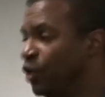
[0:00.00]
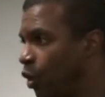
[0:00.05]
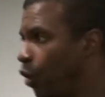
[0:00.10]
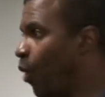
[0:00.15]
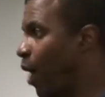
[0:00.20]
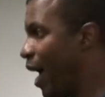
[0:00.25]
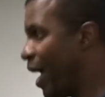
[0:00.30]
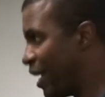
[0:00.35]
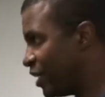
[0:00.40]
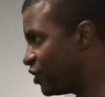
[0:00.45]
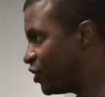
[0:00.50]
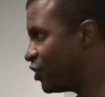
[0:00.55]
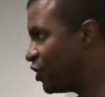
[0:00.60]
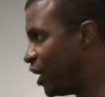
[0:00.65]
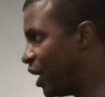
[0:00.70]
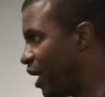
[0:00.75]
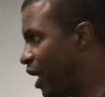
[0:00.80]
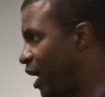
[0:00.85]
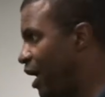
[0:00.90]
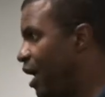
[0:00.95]
You know why he has to
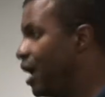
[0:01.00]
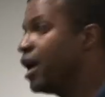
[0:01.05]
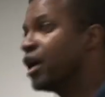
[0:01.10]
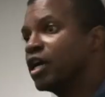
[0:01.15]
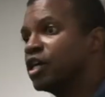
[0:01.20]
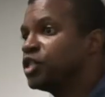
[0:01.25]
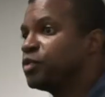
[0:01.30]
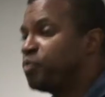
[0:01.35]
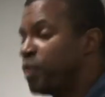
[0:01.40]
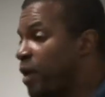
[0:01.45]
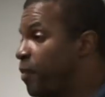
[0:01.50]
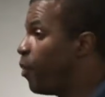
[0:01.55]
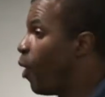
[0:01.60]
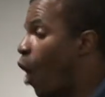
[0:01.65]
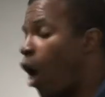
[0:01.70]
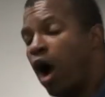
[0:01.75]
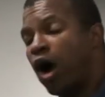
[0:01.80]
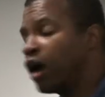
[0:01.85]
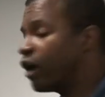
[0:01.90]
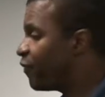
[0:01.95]
say that? Because
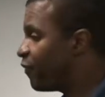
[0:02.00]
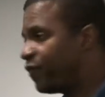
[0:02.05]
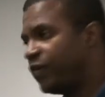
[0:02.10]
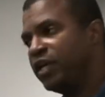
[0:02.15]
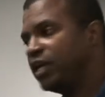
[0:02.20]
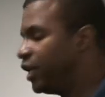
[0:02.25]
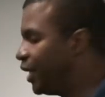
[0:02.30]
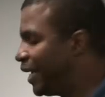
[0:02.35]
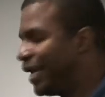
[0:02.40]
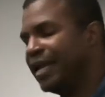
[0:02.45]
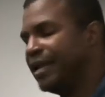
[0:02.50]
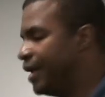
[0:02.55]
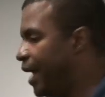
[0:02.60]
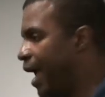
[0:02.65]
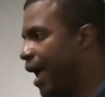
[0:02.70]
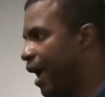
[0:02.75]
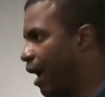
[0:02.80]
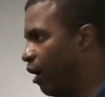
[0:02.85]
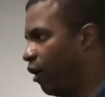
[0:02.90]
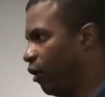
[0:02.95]
people aren't feeling it
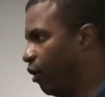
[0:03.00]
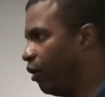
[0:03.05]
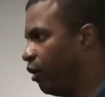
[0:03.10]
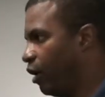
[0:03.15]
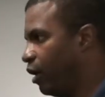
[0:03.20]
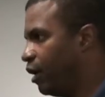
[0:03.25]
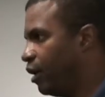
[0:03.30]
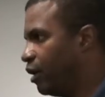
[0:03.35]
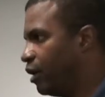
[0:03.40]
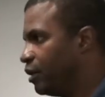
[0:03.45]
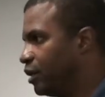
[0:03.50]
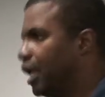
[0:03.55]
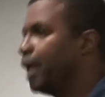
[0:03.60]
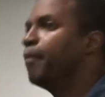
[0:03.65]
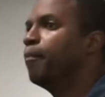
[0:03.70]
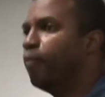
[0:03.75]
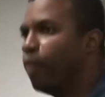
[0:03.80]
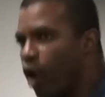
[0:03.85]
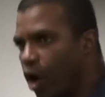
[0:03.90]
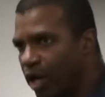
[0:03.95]
now.
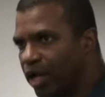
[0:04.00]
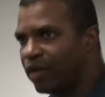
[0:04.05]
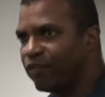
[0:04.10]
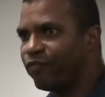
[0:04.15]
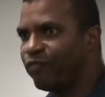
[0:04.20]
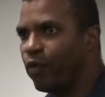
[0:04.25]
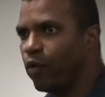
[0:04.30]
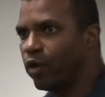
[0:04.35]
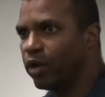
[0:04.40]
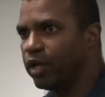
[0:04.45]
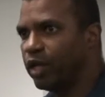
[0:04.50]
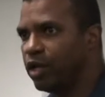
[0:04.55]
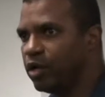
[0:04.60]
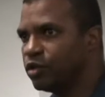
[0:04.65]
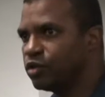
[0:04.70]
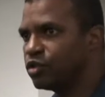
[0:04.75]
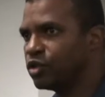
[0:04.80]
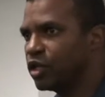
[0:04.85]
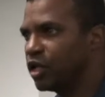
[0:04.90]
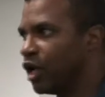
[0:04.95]
They bought it 4
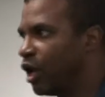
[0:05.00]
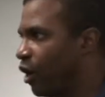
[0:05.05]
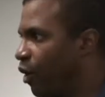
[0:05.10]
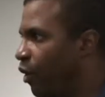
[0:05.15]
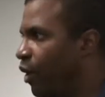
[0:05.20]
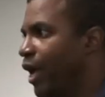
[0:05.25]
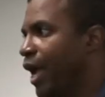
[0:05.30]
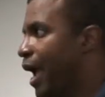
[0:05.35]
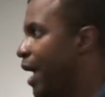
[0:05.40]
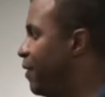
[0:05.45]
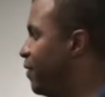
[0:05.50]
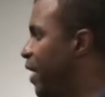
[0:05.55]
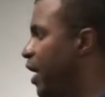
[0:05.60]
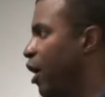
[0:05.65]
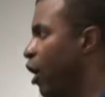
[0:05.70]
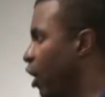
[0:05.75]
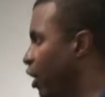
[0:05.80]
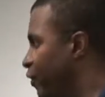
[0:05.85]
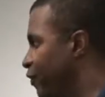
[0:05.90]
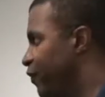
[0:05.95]
years ago and
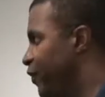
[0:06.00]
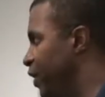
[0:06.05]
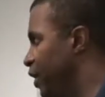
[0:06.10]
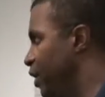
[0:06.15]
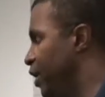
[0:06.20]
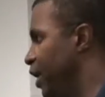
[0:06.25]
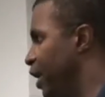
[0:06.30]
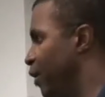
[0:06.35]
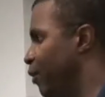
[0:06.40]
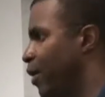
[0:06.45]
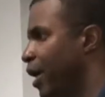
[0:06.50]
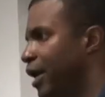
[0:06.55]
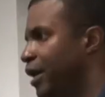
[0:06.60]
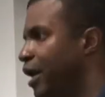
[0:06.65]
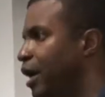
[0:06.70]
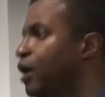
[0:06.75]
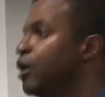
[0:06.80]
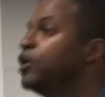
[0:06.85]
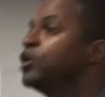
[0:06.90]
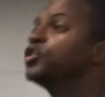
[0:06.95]
they aren't feeling it
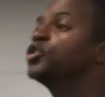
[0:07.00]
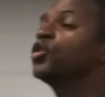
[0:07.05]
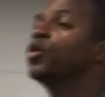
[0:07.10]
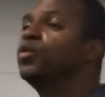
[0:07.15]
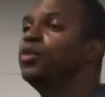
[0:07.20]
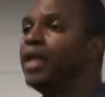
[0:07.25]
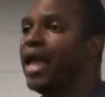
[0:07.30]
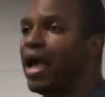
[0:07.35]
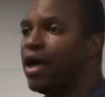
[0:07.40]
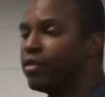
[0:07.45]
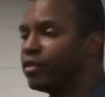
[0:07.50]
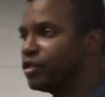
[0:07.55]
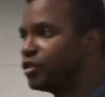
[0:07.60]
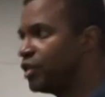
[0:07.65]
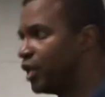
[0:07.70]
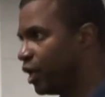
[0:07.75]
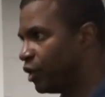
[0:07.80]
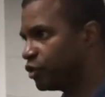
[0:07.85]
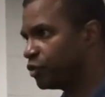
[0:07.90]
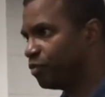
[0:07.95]
right now. So now the
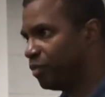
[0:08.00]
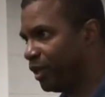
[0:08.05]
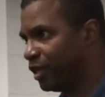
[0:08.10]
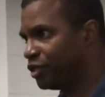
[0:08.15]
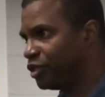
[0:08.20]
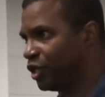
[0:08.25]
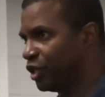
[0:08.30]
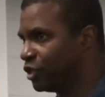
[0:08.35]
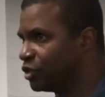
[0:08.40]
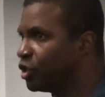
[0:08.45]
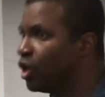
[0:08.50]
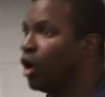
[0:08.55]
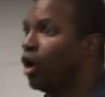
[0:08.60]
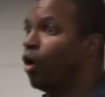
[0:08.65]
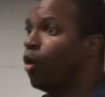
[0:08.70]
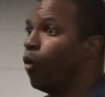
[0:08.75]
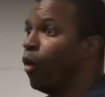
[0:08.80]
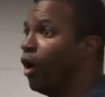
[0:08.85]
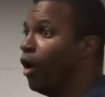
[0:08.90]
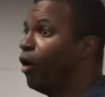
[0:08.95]
sales pitch is,
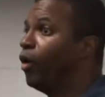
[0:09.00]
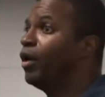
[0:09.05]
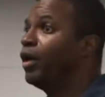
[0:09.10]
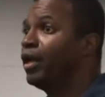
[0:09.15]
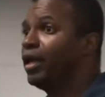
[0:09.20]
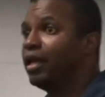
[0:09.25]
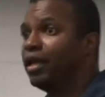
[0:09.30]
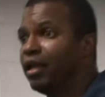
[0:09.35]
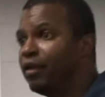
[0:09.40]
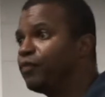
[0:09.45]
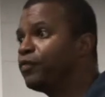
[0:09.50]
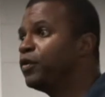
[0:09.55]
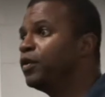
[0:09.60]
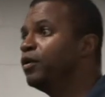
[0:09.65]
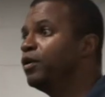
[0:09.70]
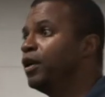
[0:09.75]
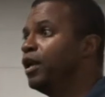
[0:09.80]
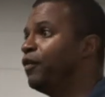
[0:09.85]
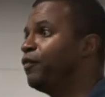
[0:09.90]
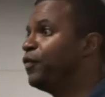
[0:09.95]
"Well, if
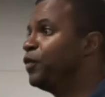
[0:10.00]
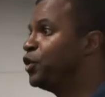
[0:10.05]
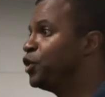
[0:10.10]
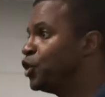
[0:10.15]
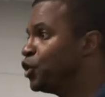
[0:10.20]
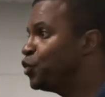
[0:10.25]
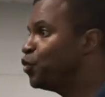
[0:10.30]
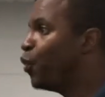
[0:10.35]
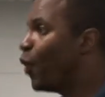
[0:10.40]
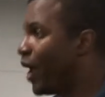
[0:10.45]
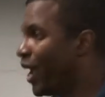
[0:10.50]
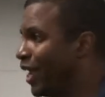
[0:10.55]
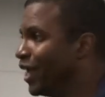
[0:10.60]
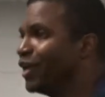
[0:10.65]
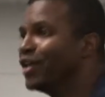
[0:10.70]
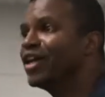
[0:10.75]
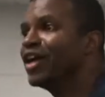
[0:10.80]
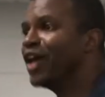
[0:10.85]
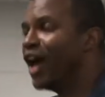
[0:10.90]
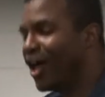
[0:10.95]
you just
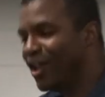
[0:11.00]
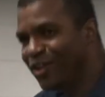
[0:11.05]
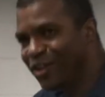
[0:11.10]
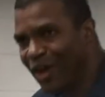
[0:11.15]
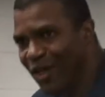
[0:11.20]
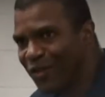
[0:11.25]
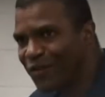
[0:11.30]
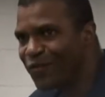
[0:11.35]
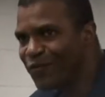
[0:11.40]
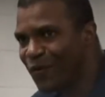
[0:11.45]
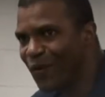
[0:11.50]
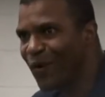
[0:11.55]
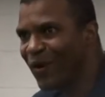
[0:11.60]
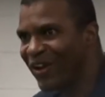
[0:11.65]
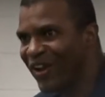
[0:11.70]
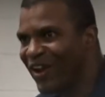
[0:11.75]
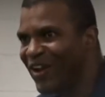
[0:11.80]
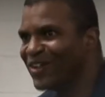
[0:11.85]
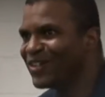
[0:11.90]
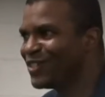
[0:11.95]
wait, another
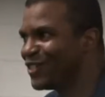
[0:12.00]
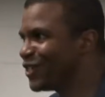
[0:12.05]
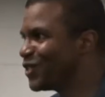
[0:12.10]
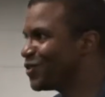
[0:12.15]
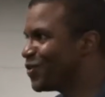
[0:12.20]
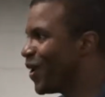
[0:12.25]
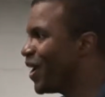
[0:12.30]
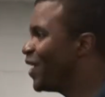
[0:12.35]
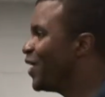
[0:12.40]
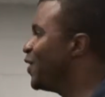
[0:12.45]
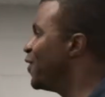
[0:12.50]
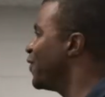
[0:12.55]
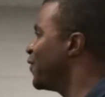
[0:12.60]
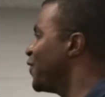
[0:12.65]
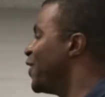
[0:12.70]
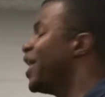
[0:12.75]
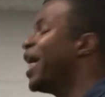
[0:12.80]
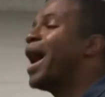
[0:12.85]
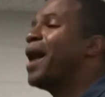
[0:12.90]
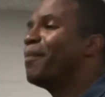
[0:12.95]
4 years, just wait, you'll
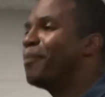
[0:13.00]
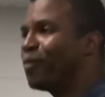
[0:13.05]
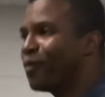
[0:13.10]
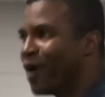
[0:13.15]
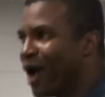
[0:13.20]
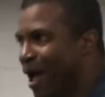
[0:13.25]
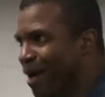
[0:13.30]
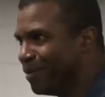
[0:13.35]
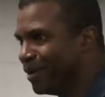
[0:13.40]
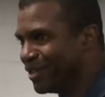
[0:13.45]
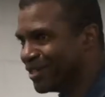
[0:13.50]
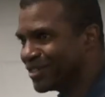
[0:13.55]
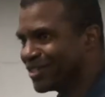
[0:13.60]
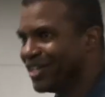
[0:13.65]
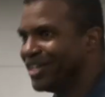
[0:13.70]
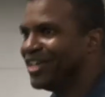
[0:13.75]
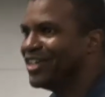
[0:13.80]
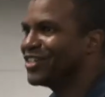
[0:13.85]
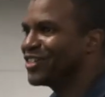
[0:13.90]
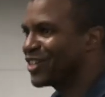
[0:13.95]
feel it. I promise,
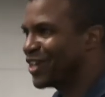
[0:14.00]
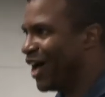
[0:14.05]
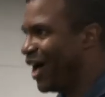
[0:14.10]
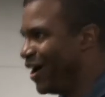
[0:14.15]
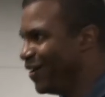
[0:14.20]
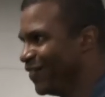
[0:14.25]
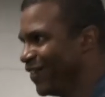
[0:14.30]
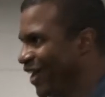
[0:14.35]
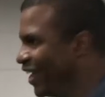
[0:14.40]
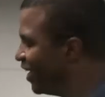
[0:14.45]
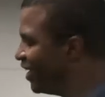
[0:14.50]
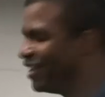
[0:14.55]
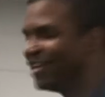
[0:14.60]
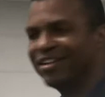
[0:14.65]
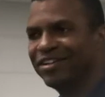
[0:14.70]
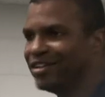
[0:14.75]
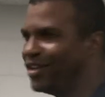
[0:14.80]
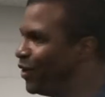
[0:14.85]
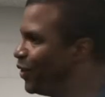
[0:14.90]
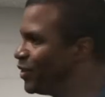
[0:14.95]
it's coming."
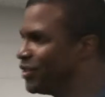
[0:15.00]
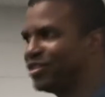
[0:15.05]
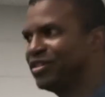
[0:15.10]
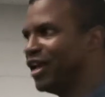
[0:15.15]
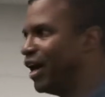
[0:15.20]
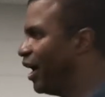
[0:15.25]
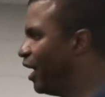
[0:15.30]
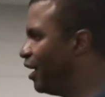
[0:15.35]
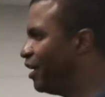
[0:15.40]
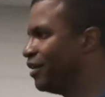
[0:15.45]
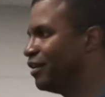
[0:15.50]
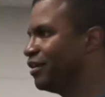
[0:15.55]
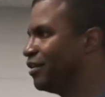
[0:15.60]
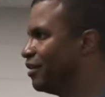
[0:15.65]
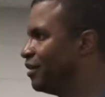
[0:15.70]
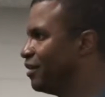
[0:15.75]
No, it's not.